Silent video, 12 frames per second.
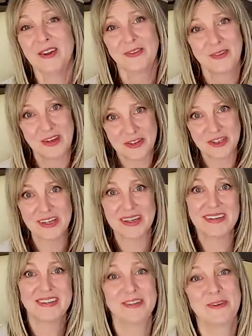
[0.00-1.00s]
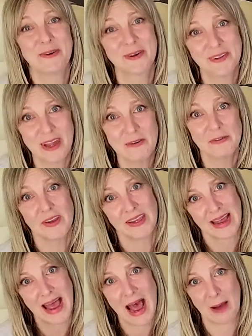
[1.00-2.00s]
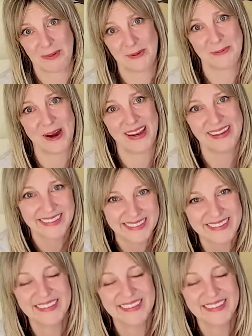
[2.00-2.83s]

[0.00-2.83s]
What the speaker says: so that she can continue her life in a happy way.